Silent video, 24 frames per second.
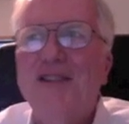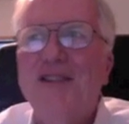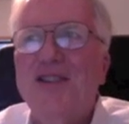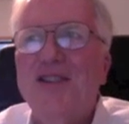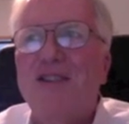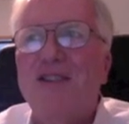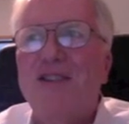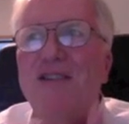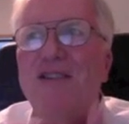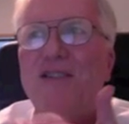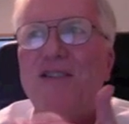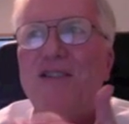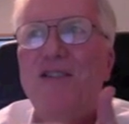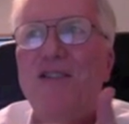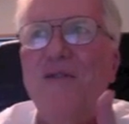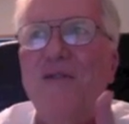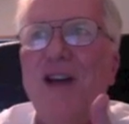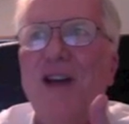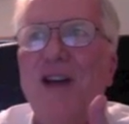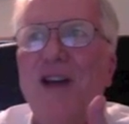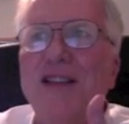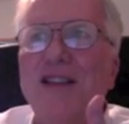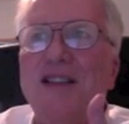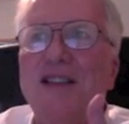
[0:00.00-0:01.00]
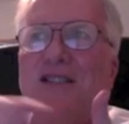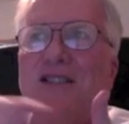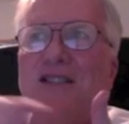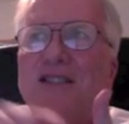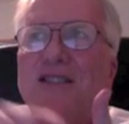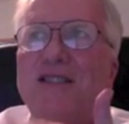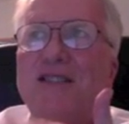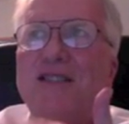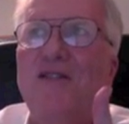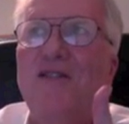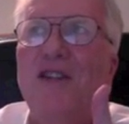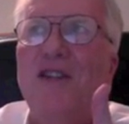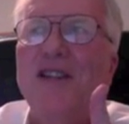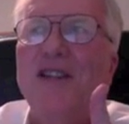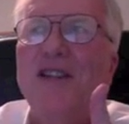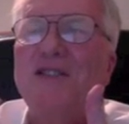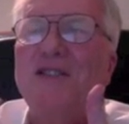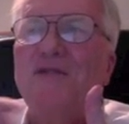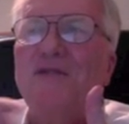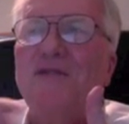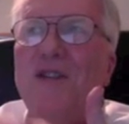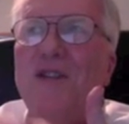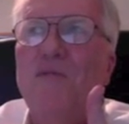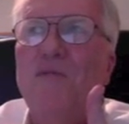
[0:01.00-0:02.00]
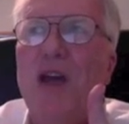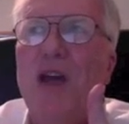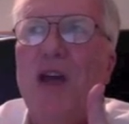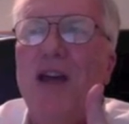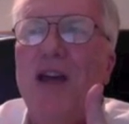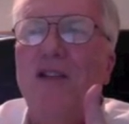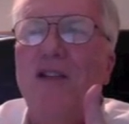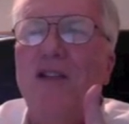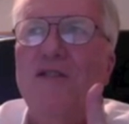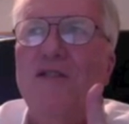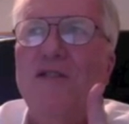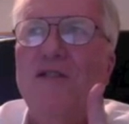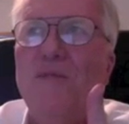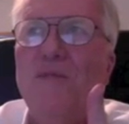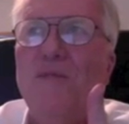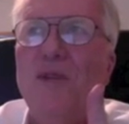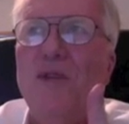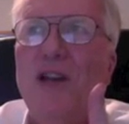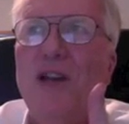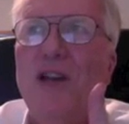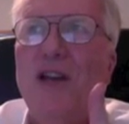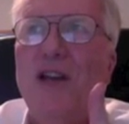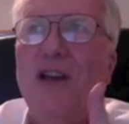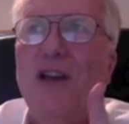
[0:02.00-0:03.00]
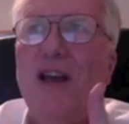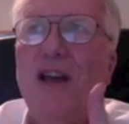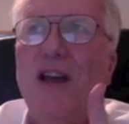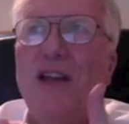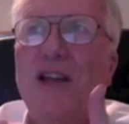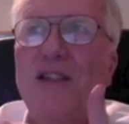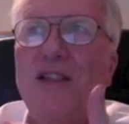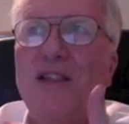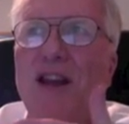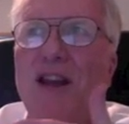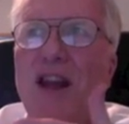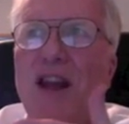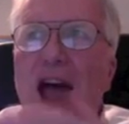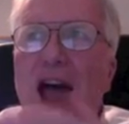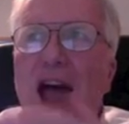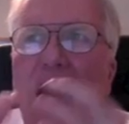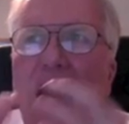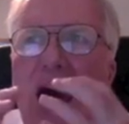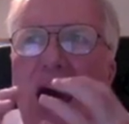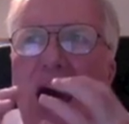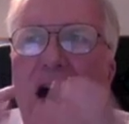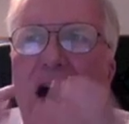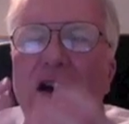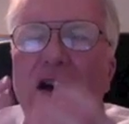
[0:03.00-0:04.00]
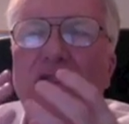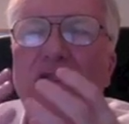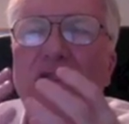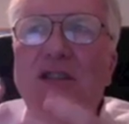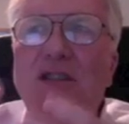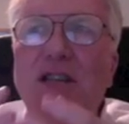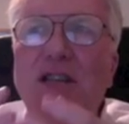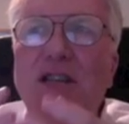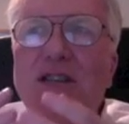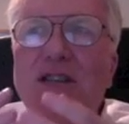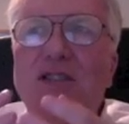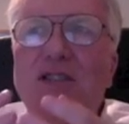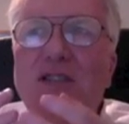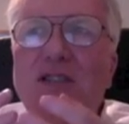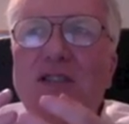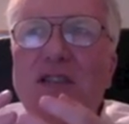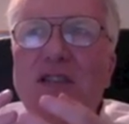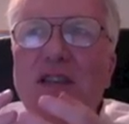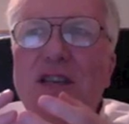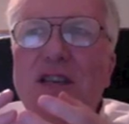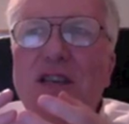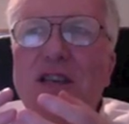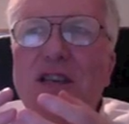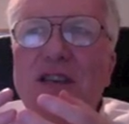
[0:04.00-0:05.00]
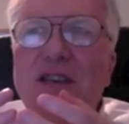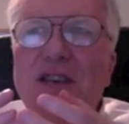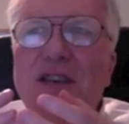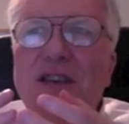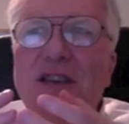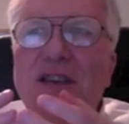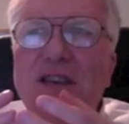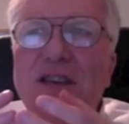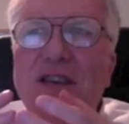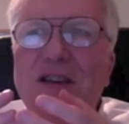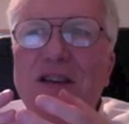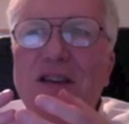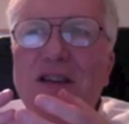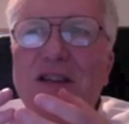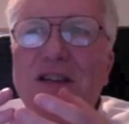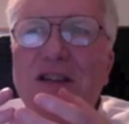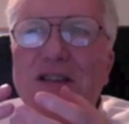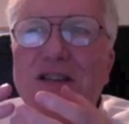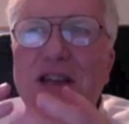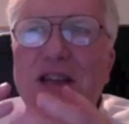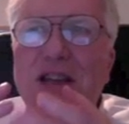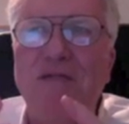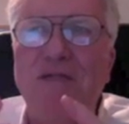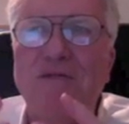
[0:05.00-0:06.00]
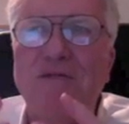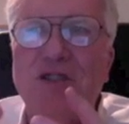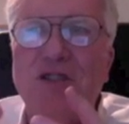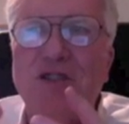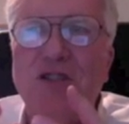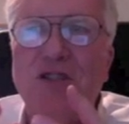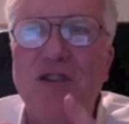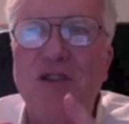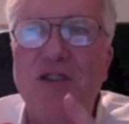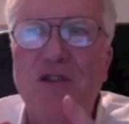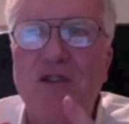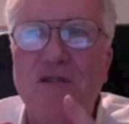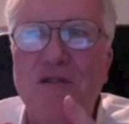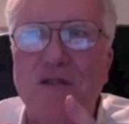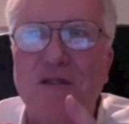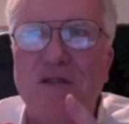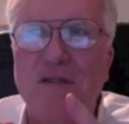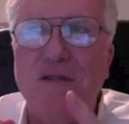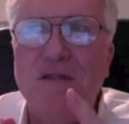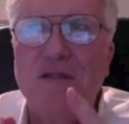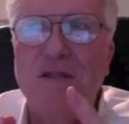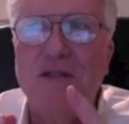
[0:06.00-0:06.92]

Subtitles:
So you've got this feedback loop, and then how does the deaf student